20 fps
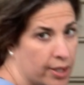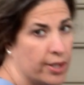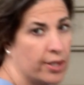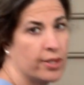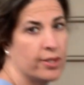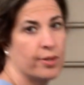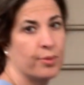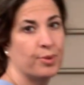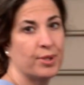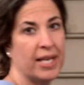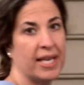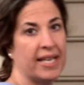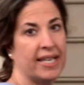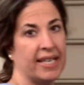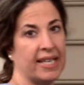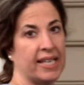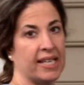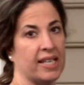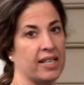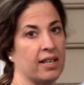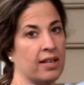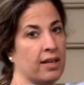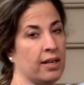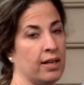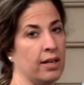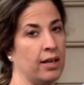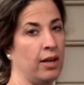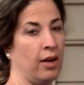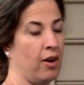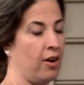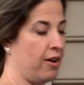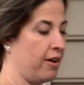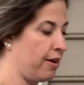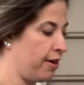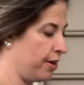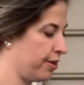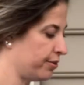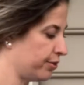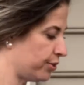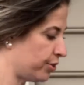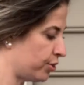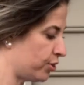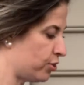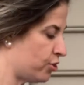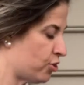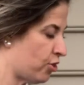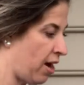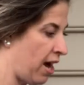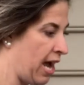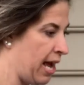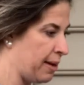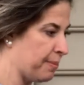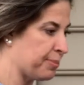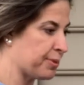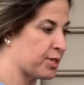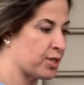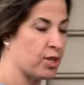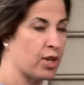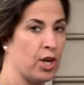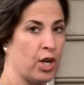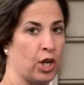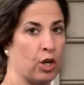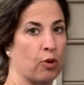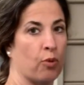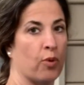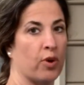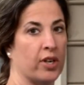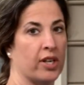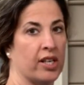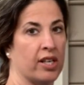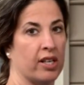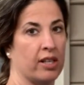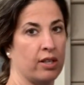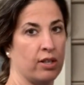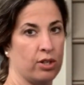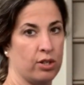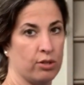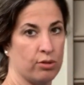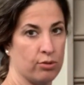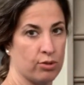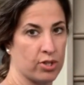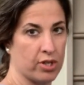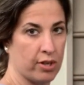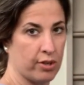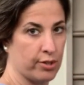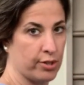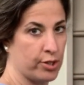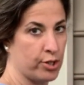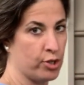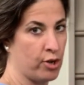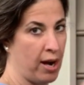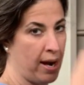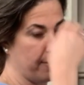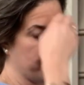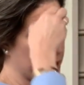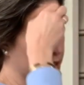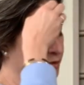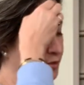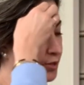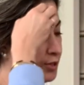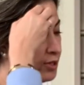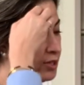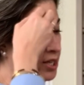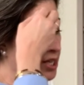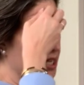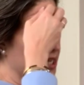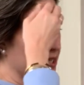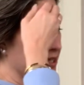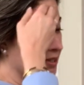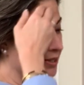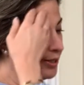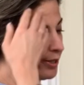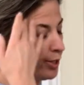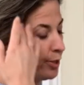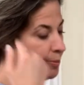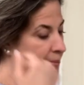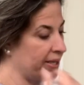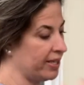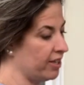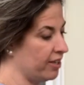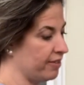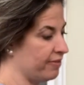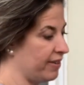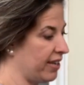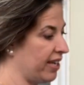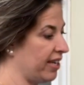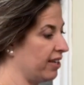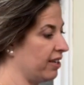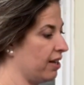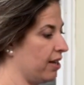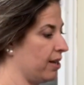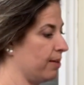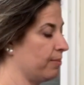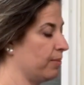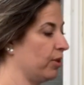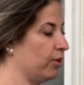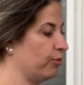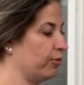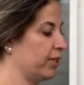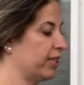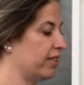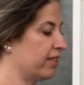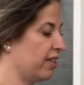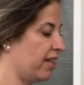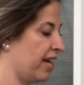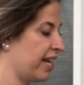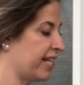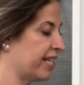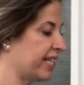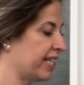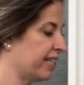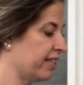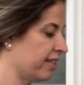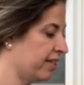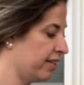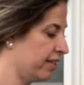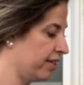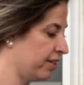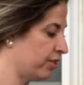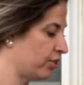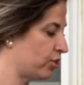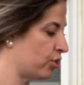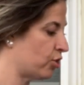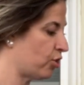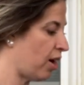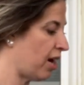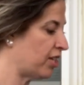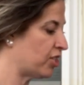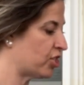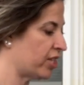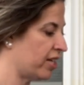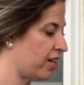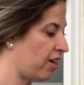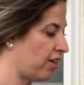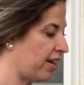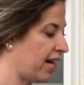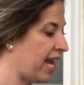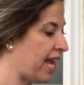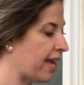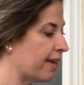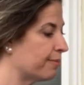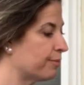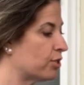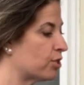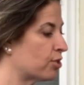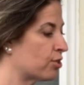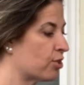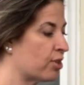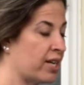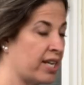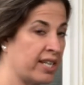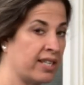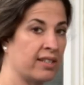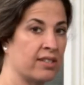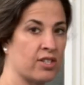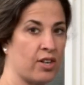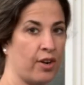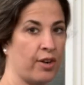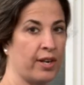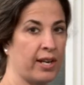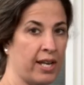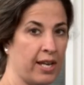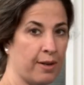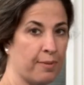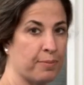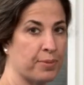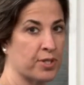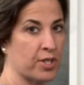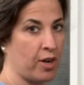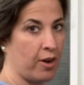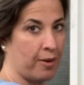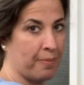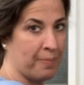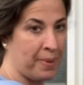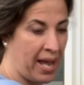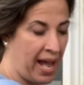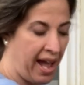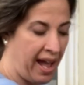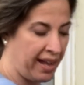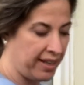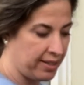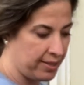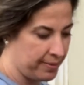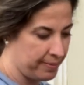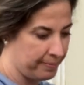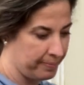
So taking our straps, we're gonna use our straps for a little bit of a reclining stretch in our hamstrings, our hips, our back.